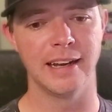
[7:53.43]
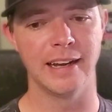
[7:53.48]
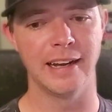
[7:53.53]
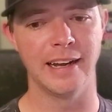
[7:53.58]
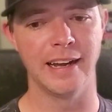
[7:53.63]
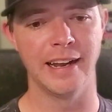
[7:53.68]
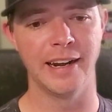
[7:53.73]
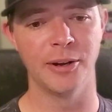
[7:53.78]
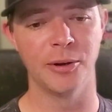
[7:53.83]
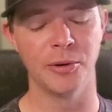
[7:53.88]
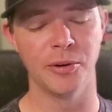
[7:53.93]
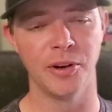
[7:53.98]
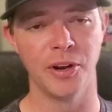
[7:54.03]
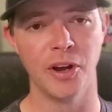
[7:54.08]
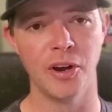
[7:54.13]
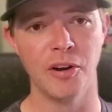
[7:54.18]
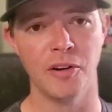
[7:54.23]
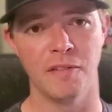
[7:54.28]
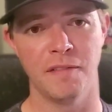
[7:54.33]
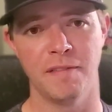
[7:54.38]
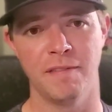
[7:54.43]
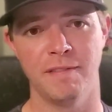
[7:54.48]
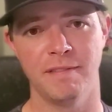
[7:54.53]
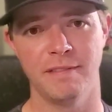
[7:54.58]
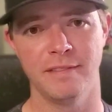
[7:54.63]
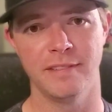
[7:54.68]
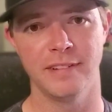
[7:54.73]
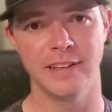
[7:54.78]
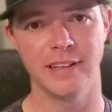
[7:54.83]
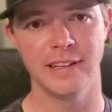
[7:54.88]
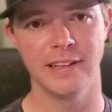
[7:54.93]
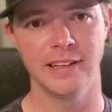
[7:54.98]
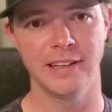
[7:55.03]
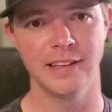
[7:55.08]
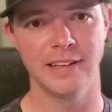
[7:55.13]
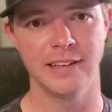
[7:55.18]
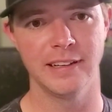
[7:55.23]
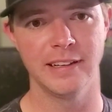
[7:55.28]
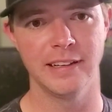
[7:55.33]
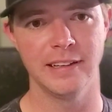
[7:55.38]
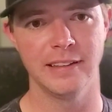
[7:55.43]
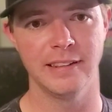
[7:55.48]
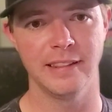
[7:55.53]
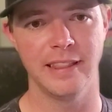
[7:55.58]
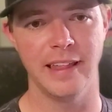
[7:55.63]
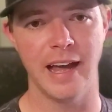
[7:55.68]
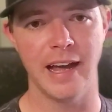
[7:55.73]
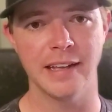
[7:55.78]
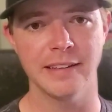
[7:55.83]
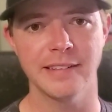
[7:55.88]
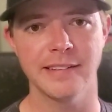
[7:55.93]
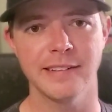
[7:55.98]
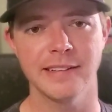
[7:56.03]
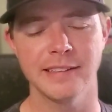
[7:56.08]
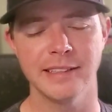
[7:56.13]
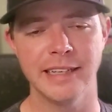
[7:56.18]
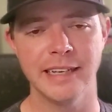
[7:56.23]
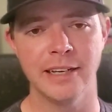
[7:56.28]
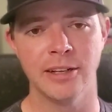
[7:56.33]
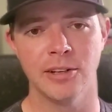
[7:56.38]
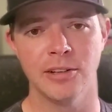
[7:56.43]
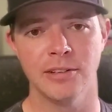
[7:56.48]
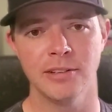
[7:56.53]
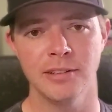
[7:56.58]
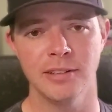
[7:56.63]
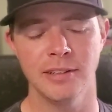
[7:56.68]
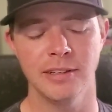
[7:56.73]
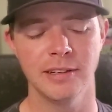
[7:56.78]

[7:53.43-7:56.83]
I don't know if that's illegal.